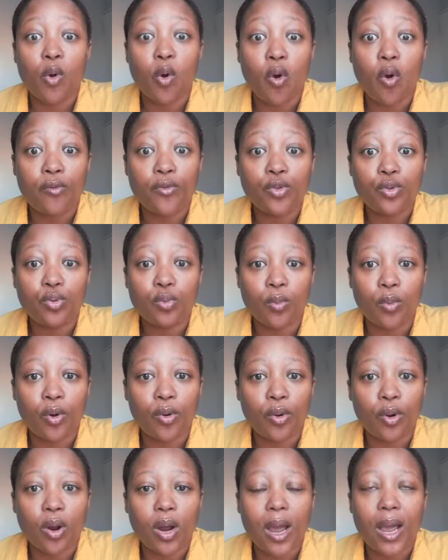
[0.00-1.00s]
off
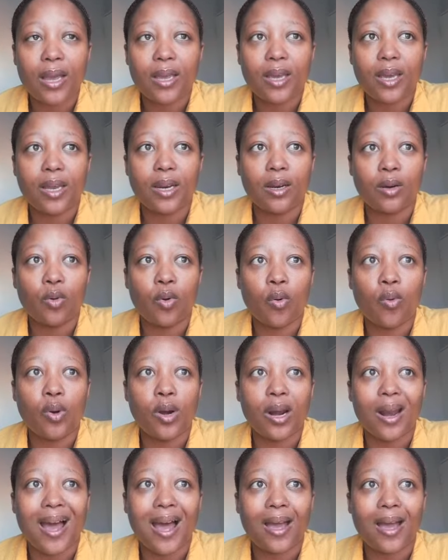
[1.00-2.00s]
tomorrow, I can go
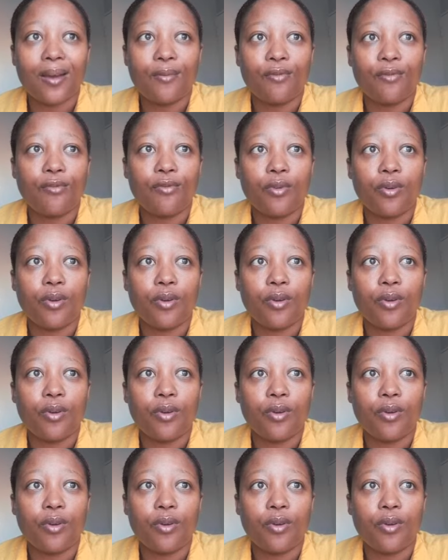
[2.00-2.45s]
live